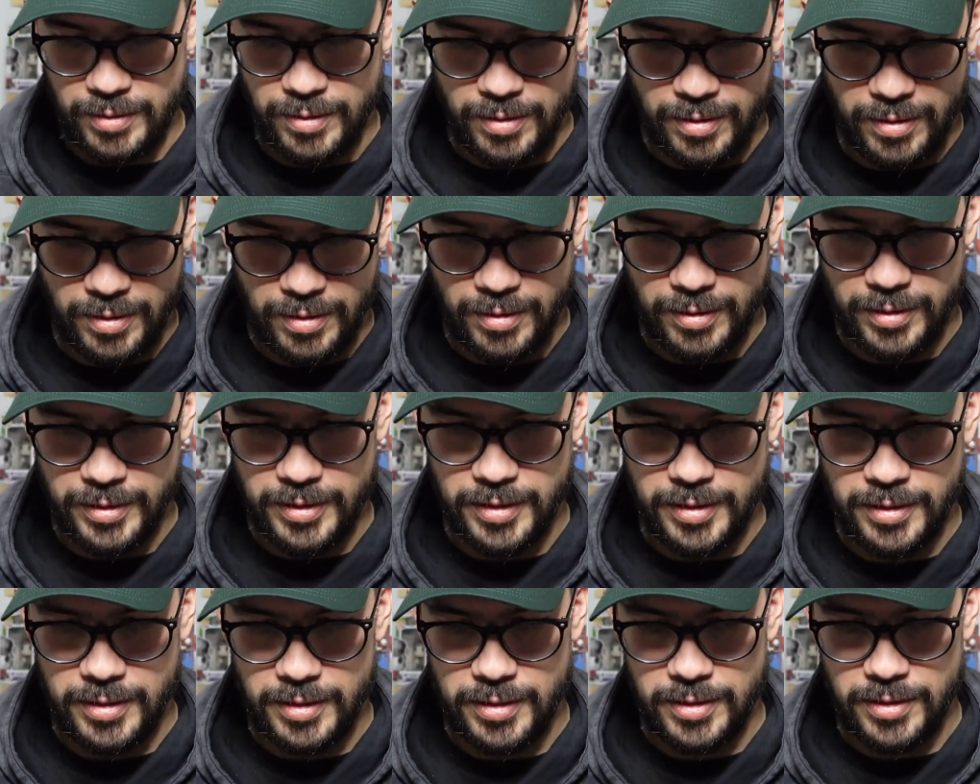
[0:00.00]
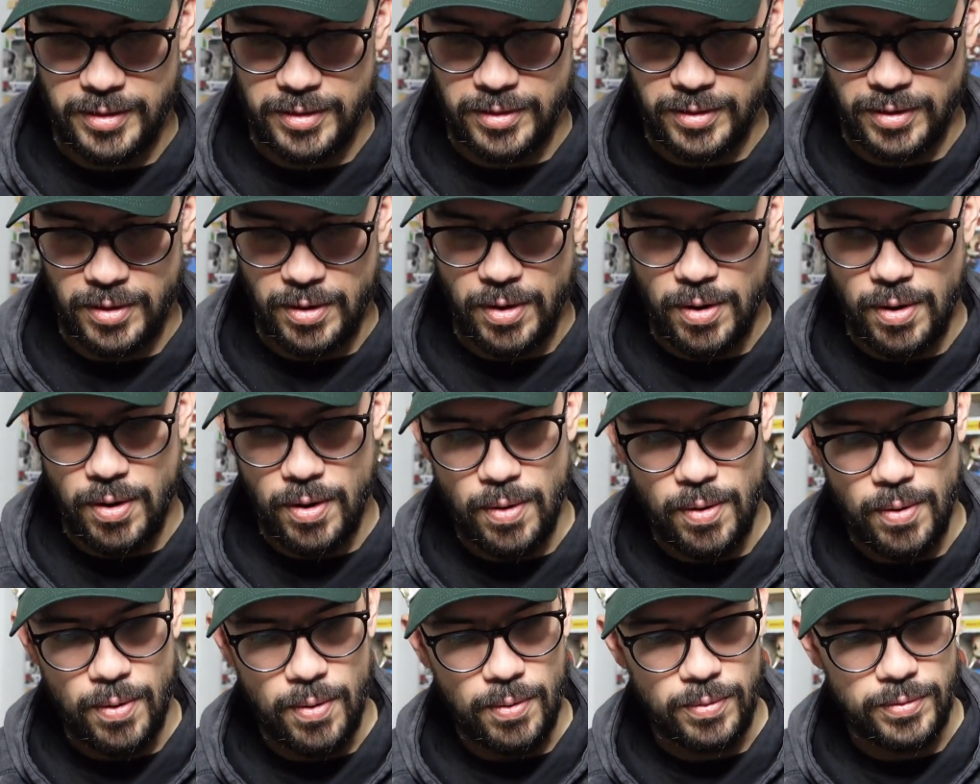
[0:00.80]
Oh, this is
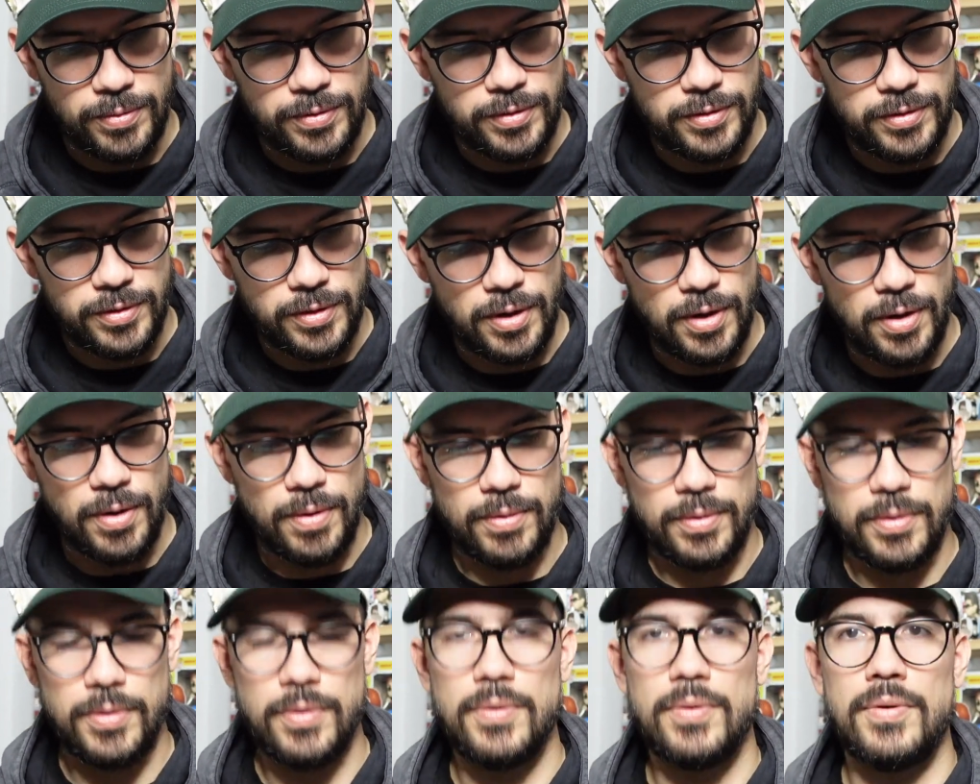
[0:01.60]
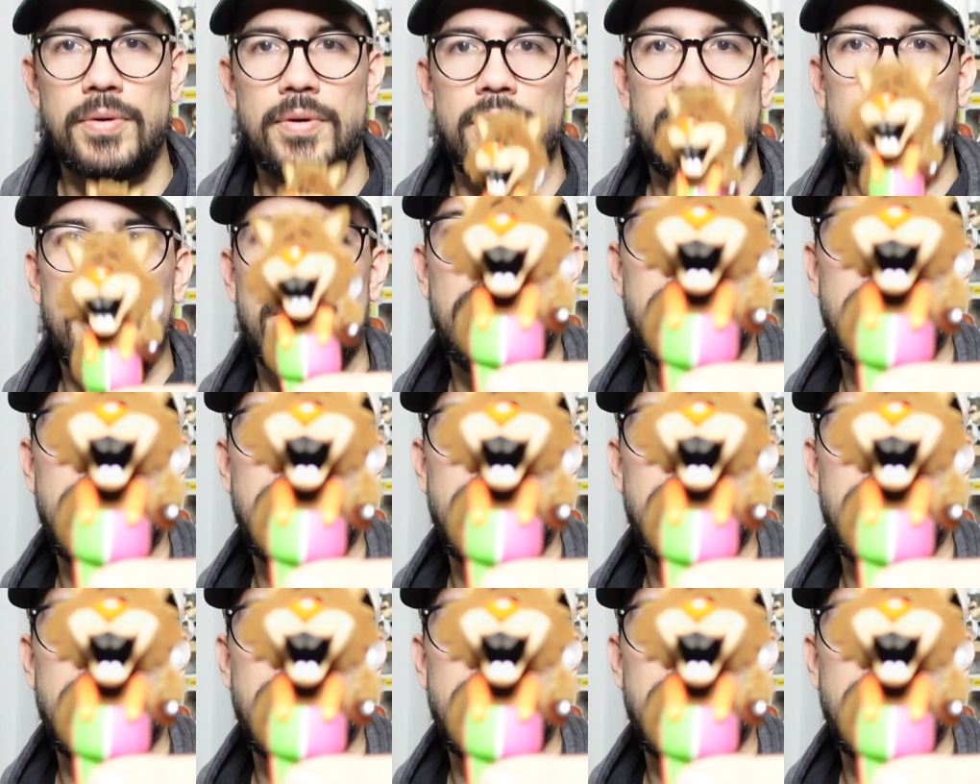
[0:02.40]
so cool.